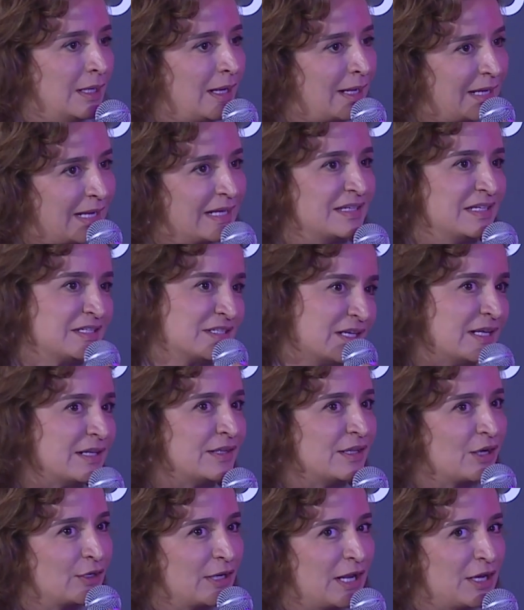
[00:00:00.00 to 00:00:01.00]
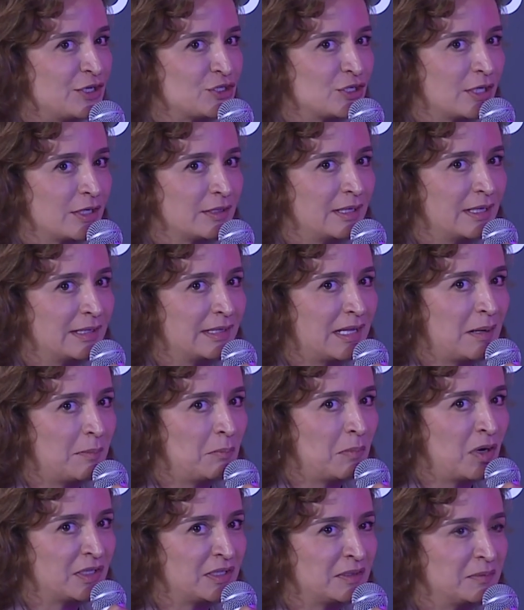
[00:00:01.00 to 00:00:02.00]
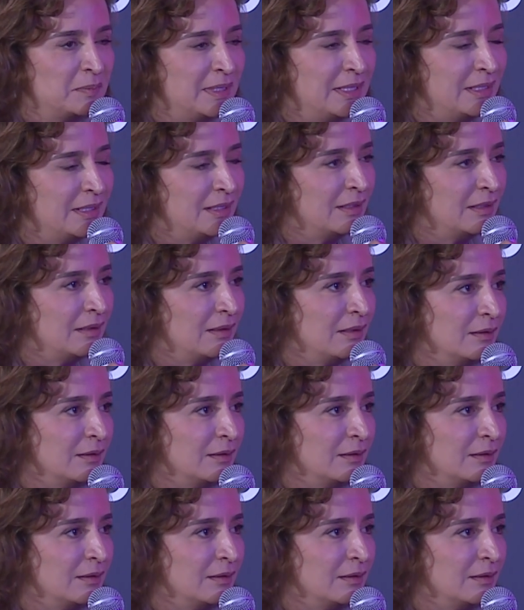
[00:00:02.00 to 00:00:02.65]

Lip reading: it is in their nature that they might be